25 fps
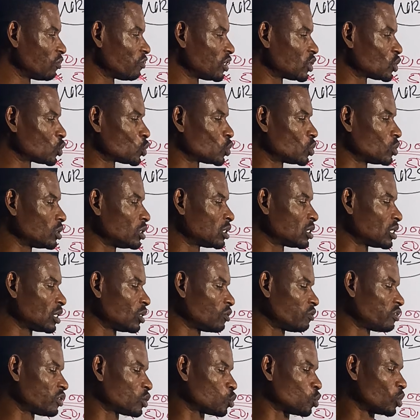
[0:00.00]

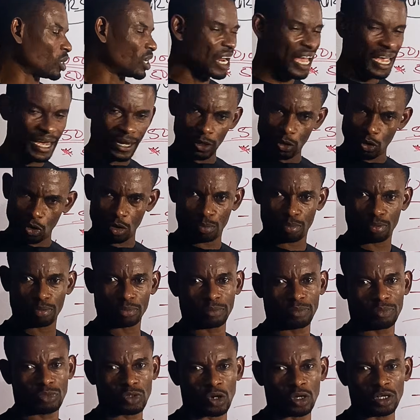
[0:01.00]
it to line up
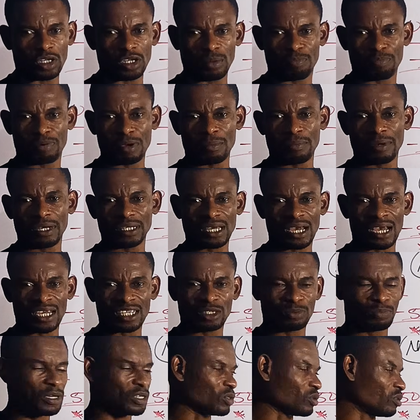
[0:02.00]
on the payment
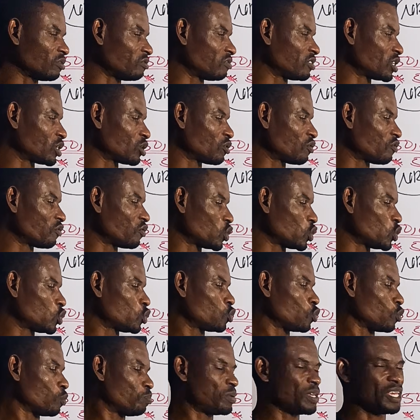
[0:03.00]
aspect of zero for you
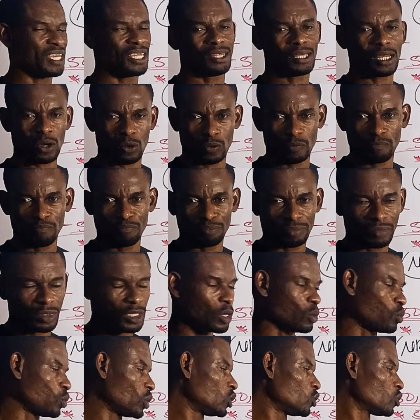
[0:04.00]
to pay now.
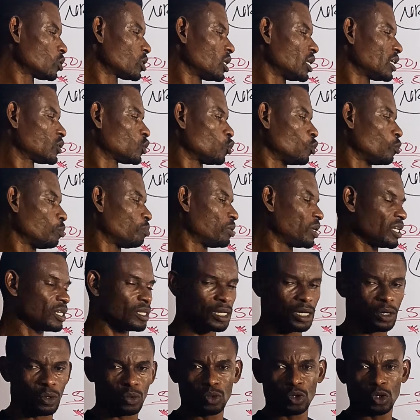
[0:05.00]
And when you click to pay
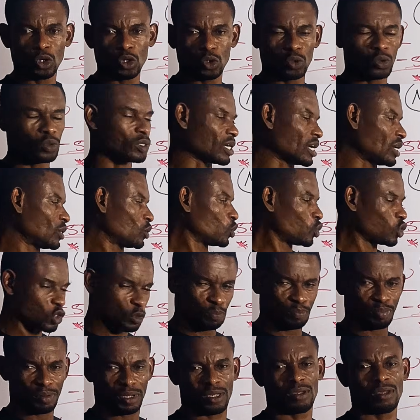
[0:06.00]
now, you
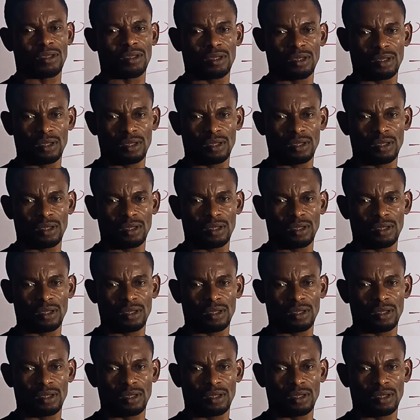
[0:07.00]
cannot pay.